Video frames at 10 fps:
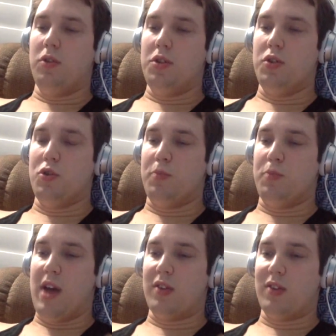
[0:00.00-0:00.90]

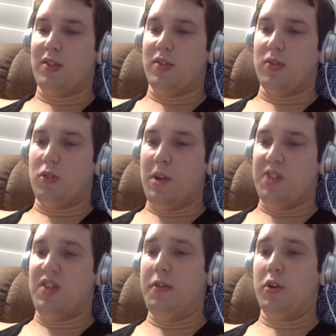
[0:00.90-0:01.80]
douchebags listen to by
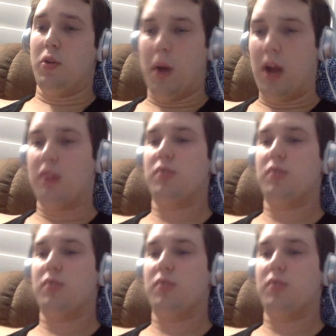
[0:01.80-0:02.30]
David Grant.